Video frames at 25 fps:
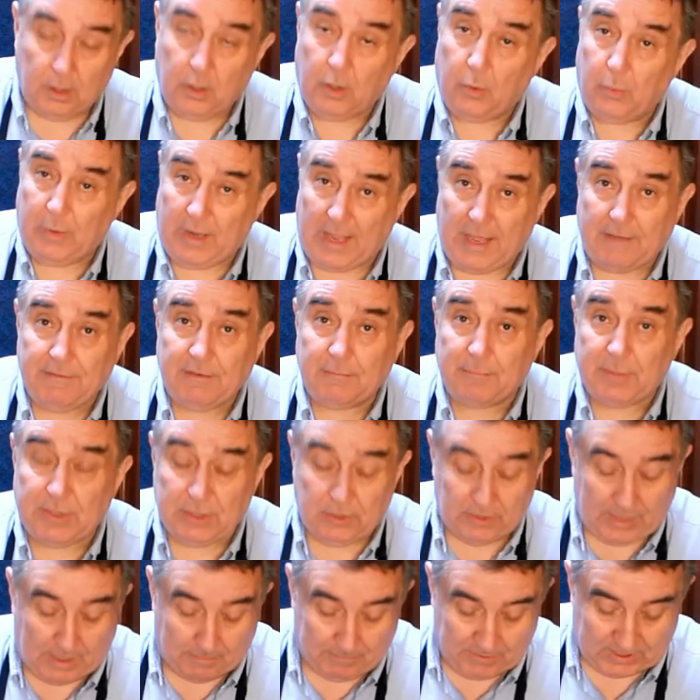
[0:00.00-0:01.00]
We haven't
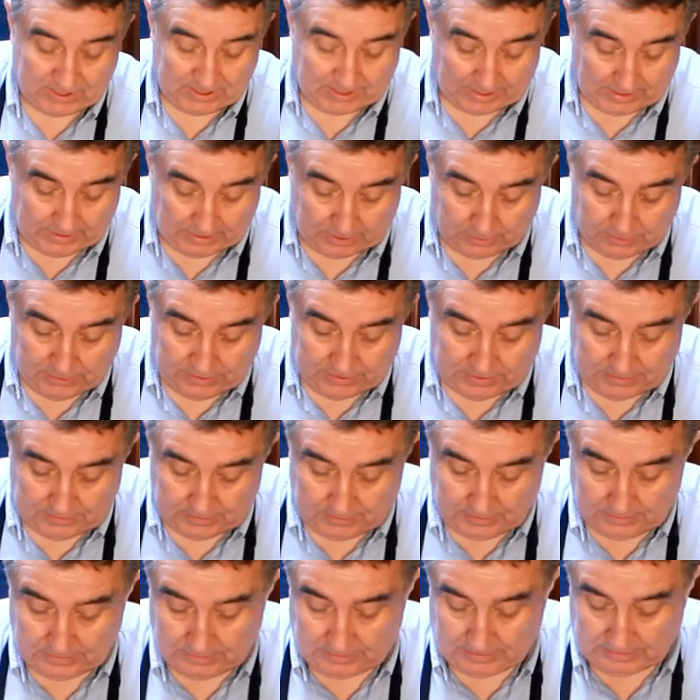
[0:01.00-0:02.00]
peeled our
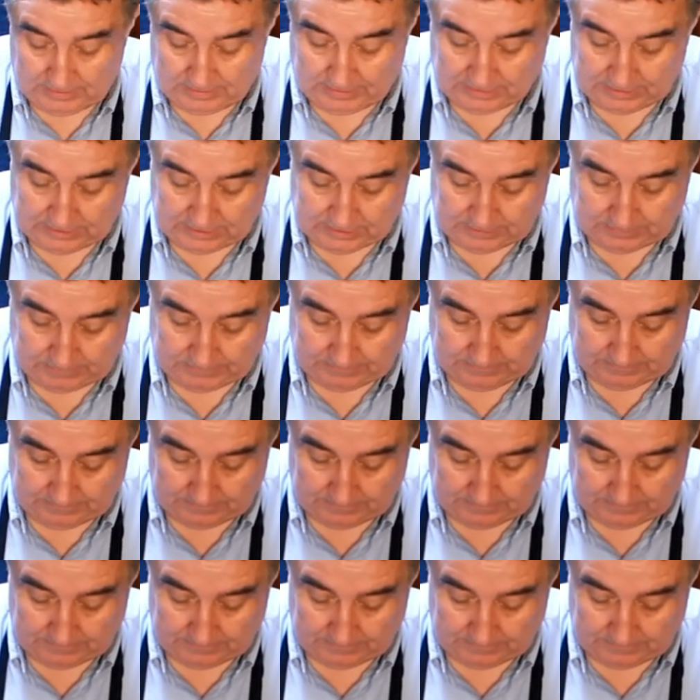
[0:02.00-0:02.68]
potatoes, and yet